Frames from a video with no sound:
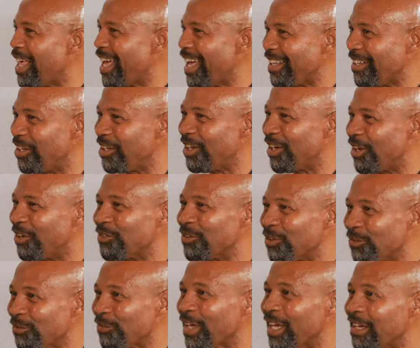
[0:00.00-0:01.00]
that you know
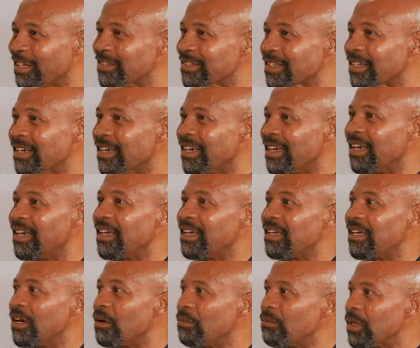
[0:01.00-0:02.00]
there are things,
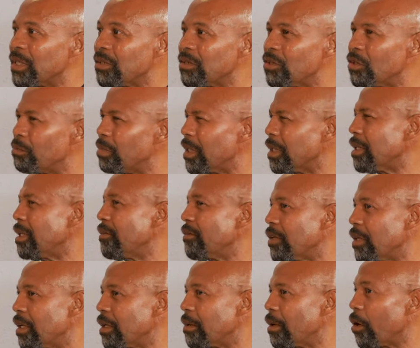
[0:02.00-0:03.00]
you know, but do you believe
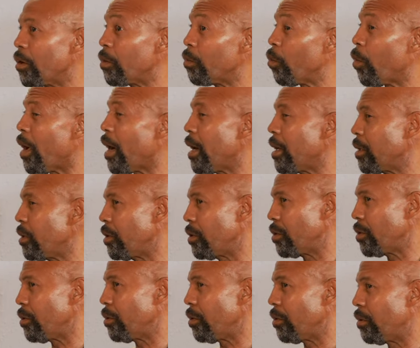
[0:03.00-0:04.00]
in it, and why do you
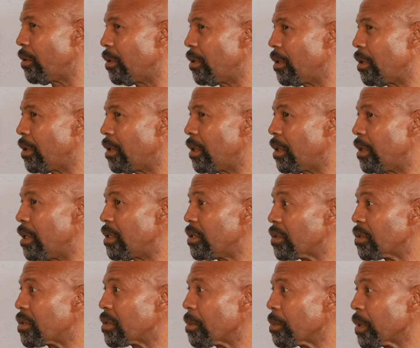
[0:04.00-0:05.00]
do?
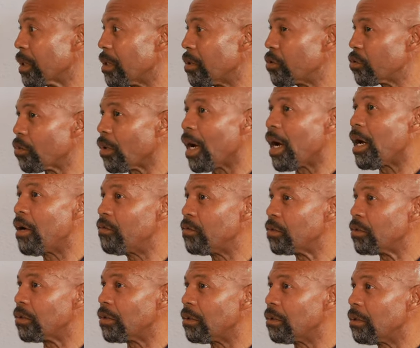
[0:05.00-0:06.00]
Is this something that
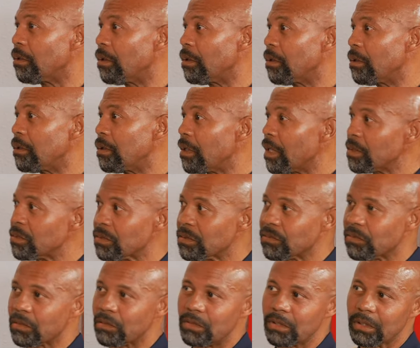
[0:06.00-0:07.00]
drives you, not
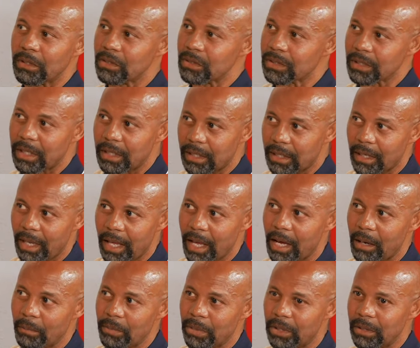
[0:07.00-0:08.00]
just so you can just get it
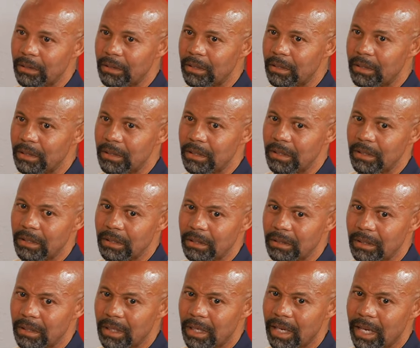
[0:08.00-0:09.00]
out, but
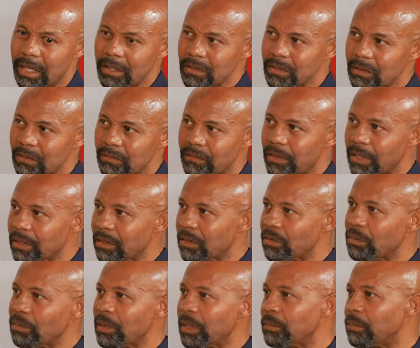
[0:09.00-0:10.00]
how does it affect
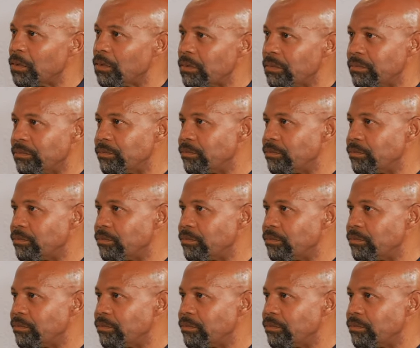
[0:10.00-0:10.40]
other people?